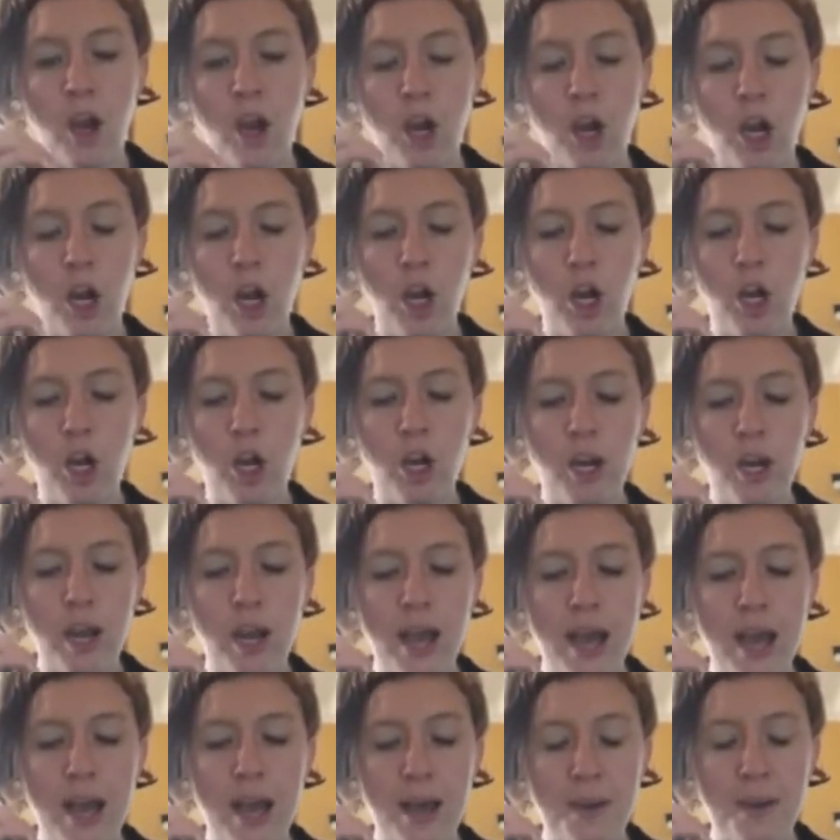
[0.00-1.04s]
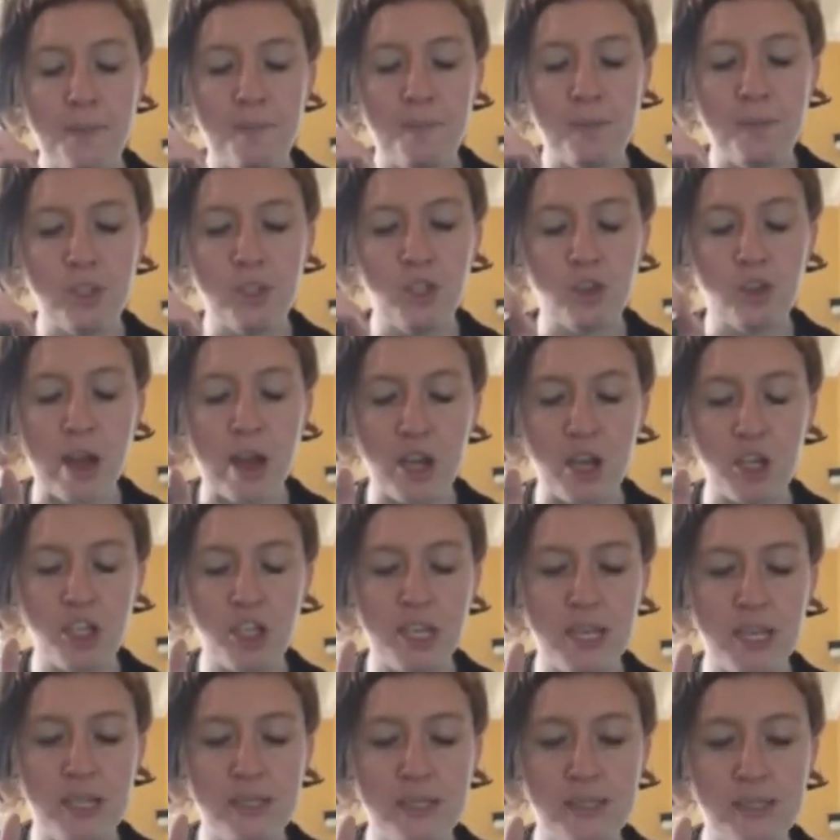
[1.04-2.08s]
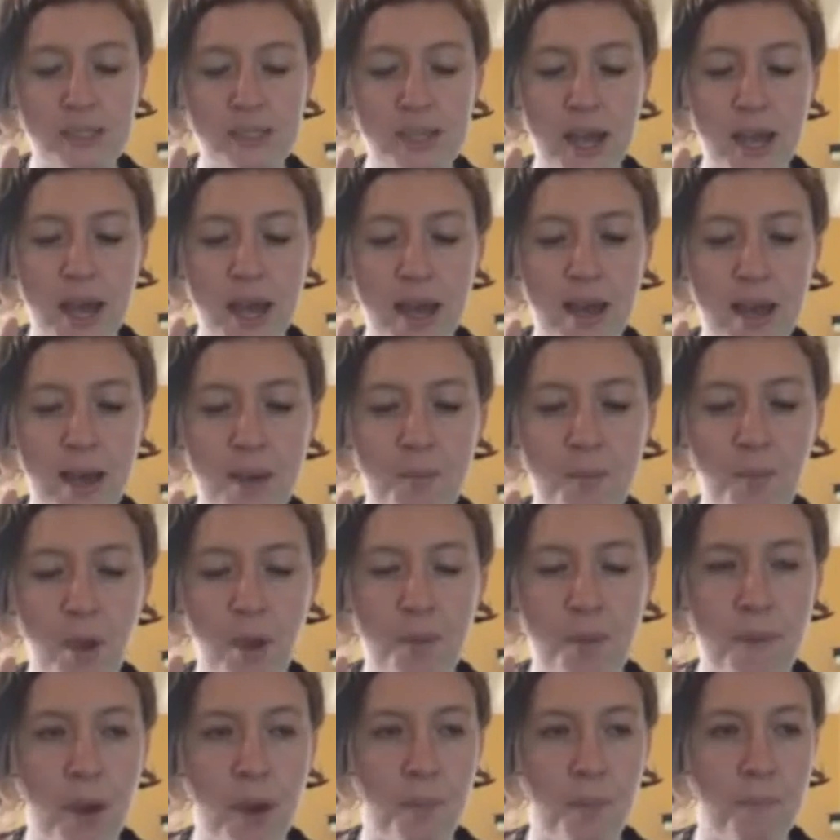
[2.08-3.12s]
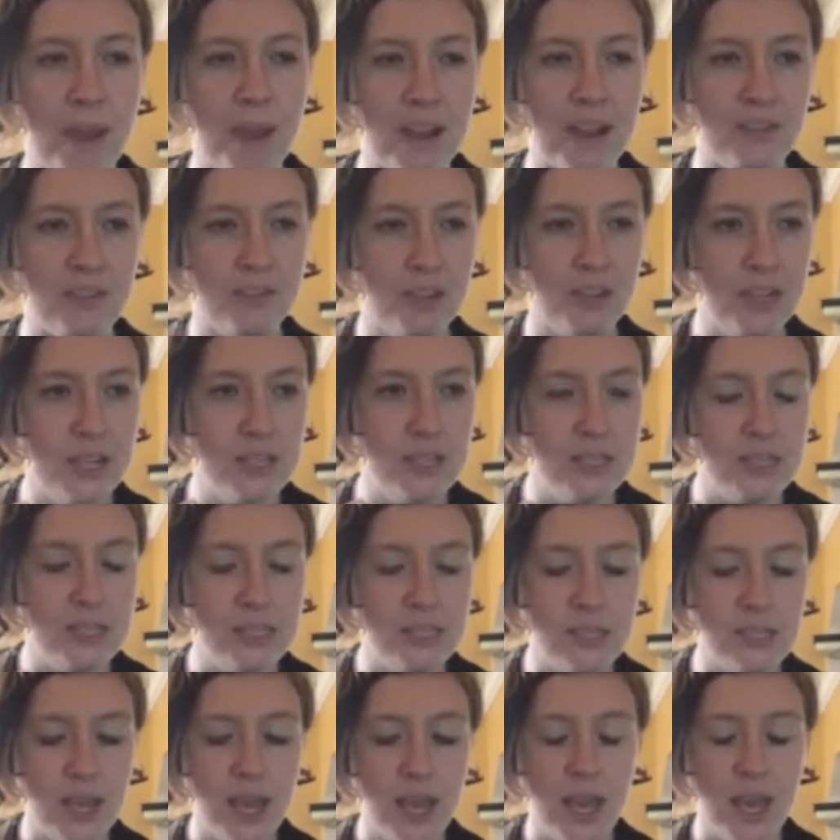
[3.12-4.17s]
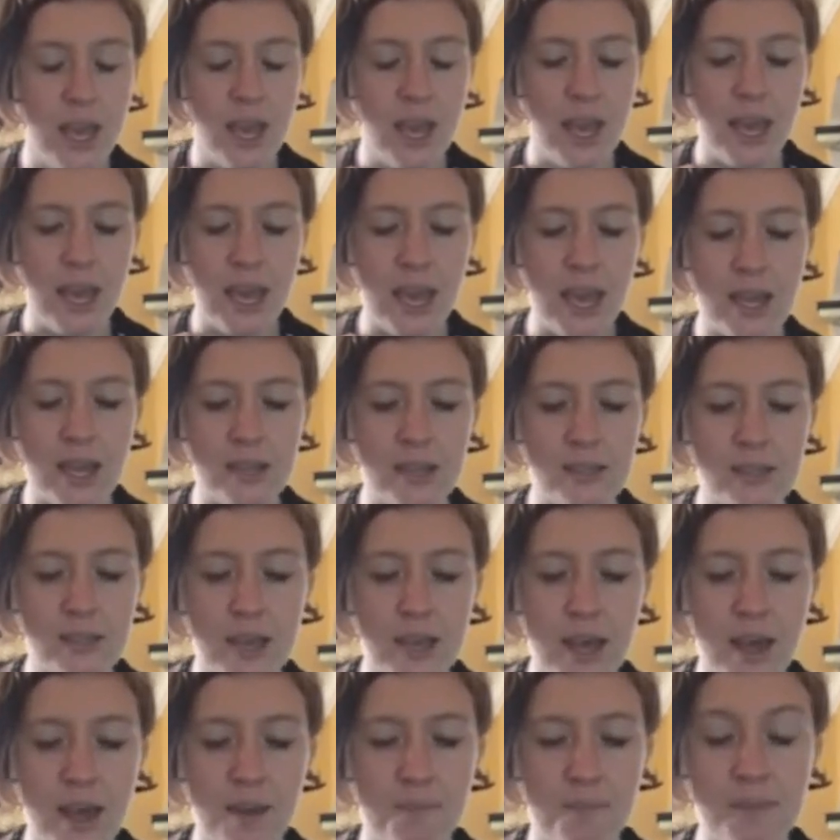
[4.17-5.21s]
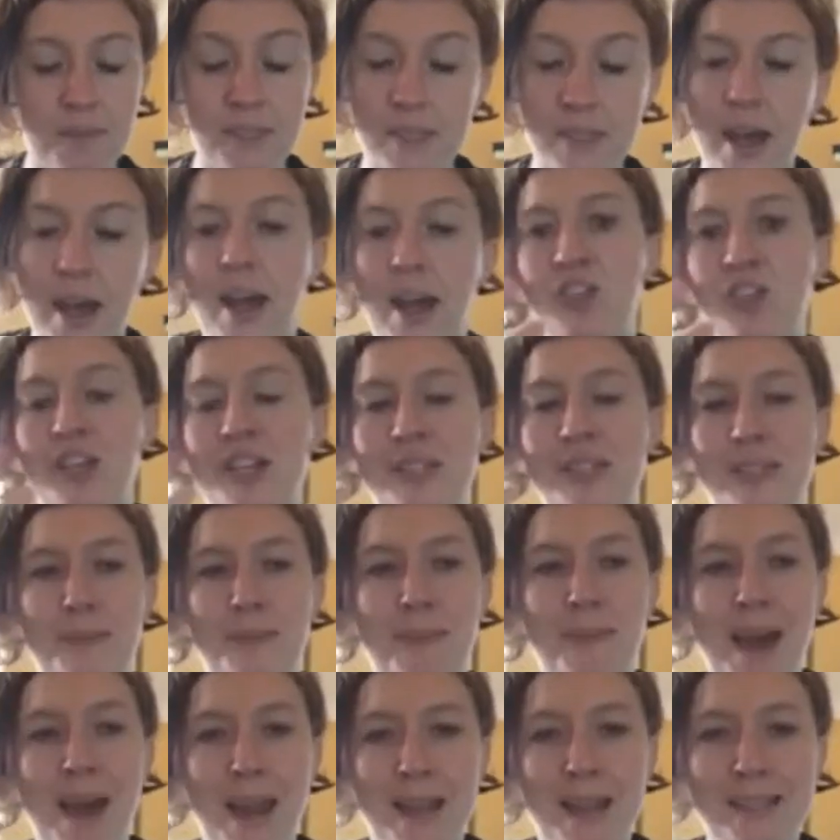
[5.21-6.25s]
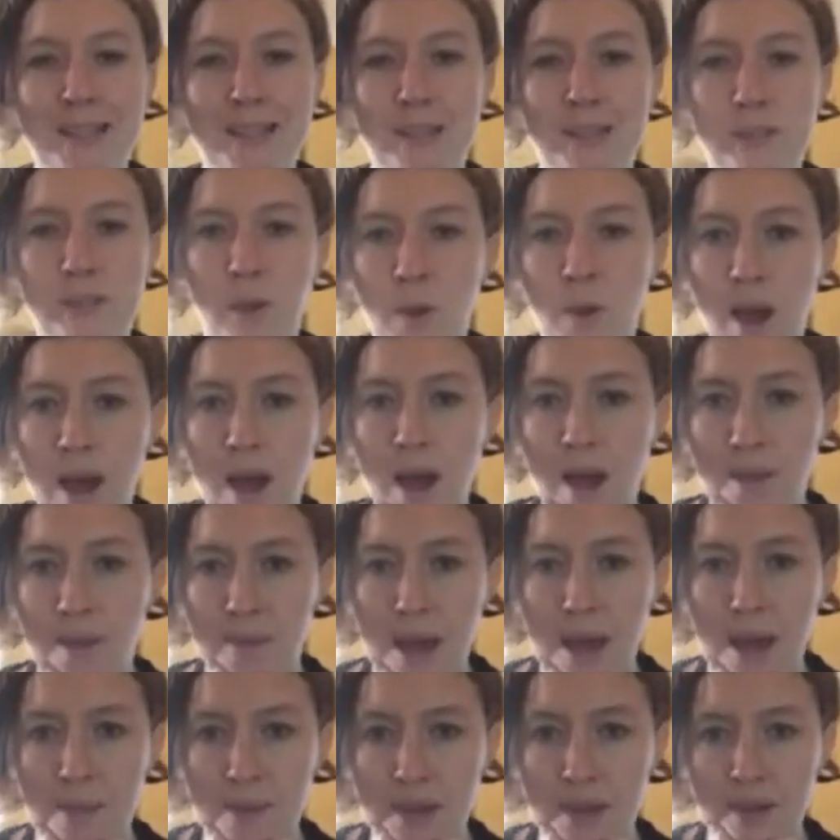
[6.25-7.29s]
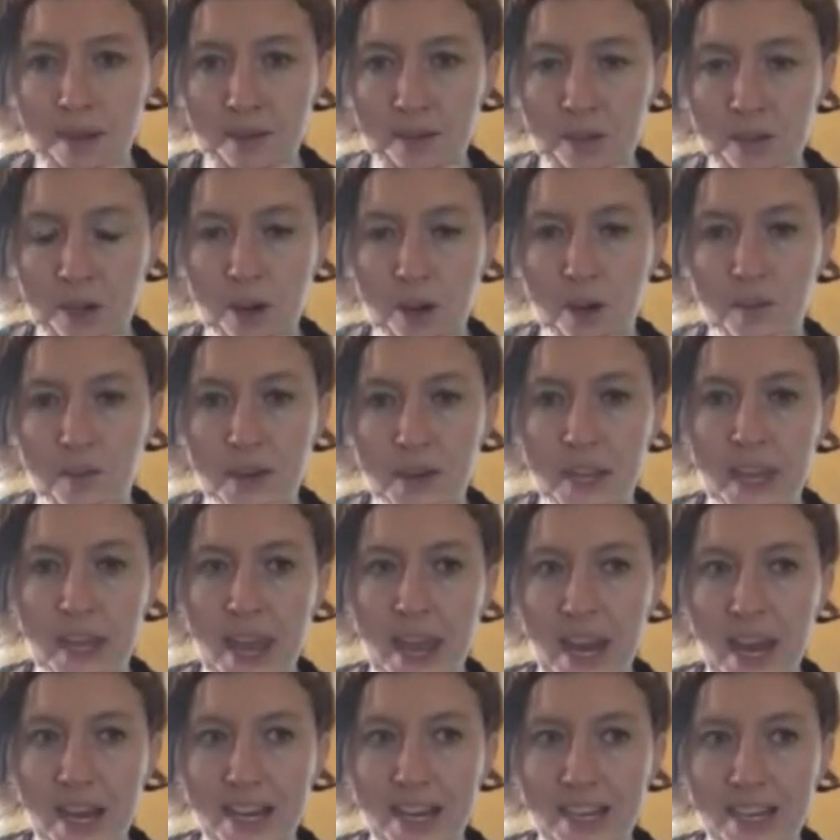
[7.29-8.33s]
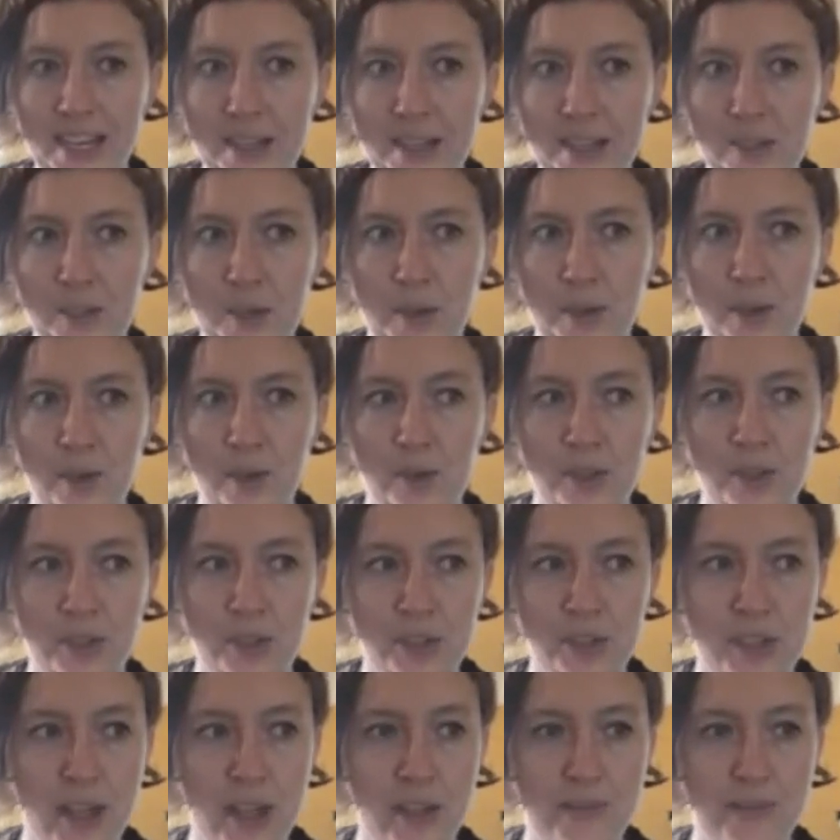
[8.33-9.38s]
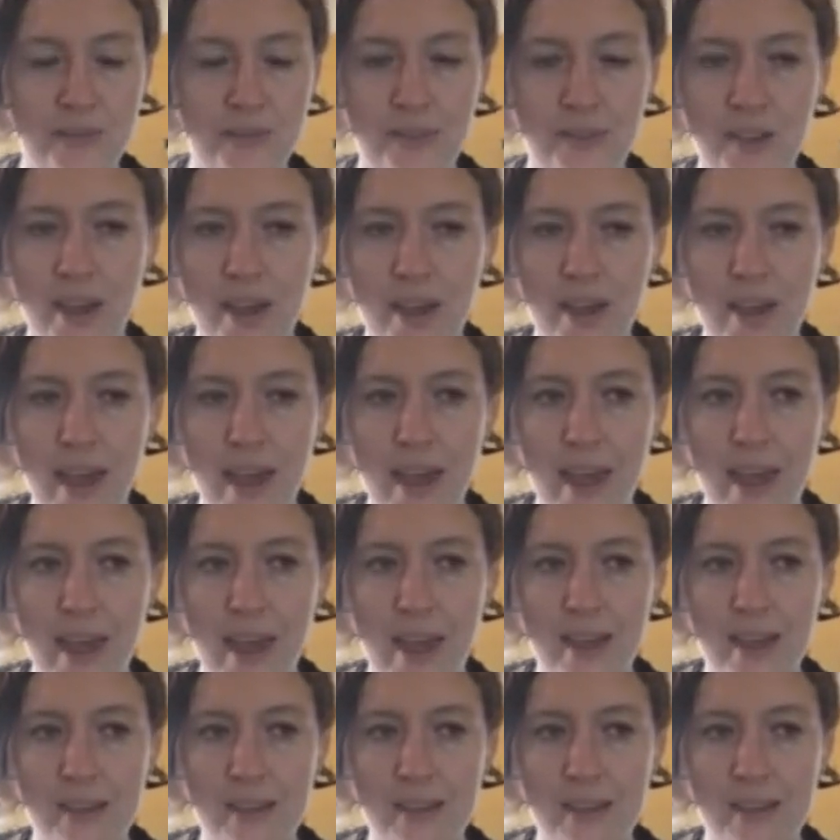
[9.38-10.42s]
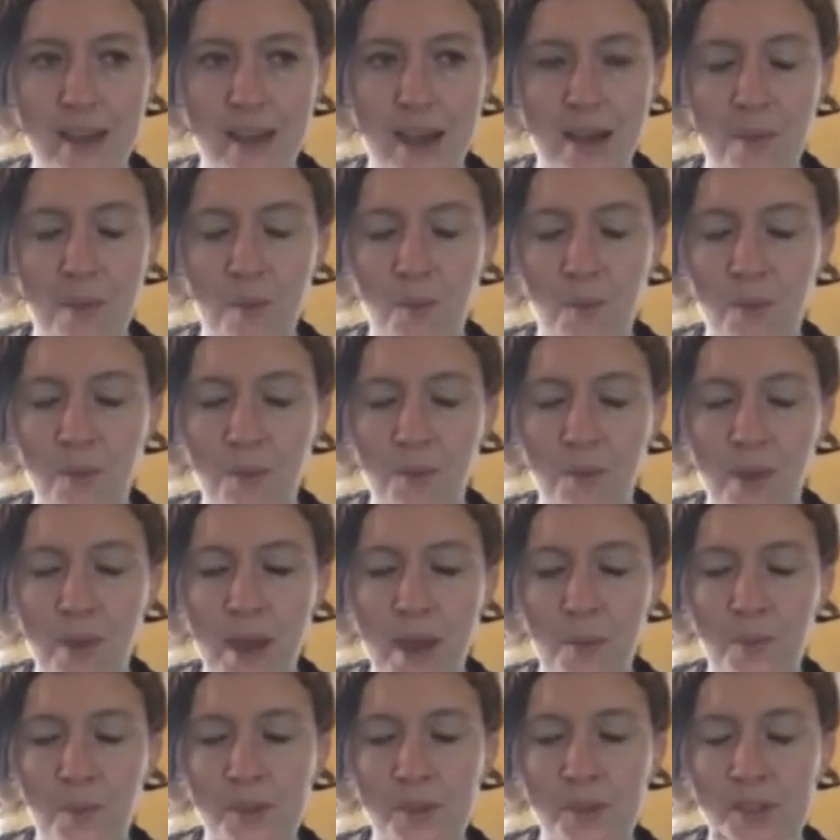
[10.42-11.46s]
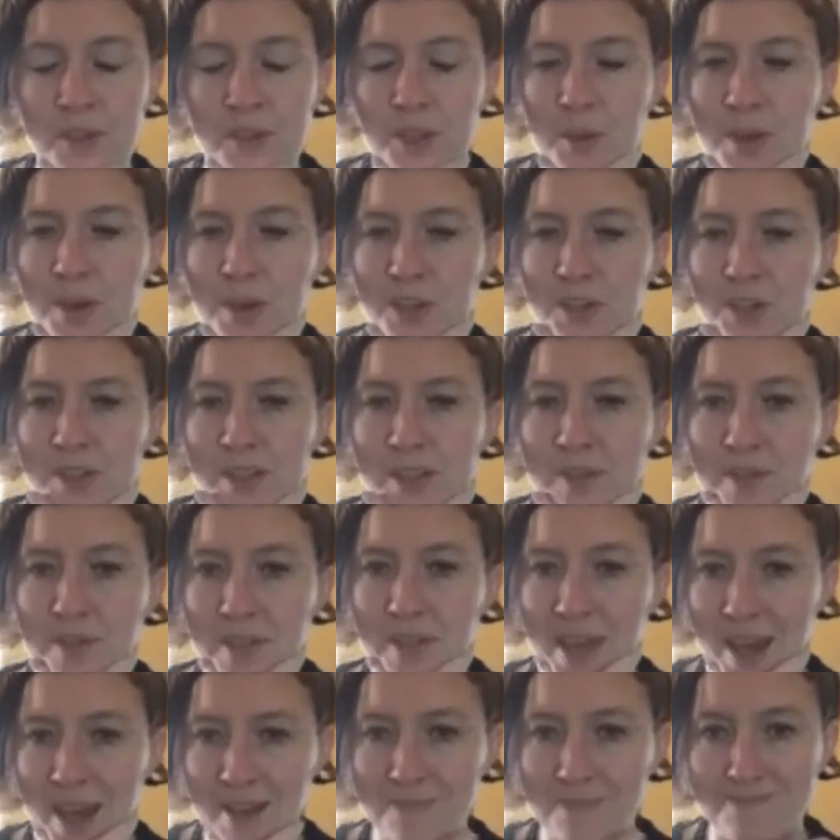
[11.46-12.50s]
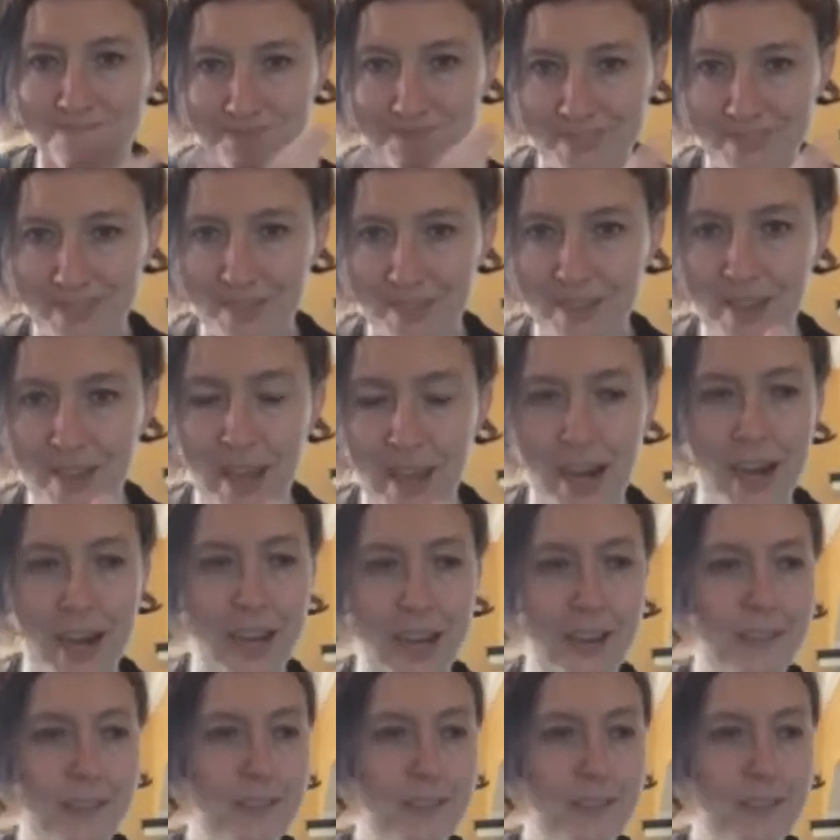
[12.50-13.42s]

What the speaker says: her strategies around mindfulness and massage and somatics. So I'm going to turn it over to Kerry to introduce herself, and we'll start the questions after that. Kerry?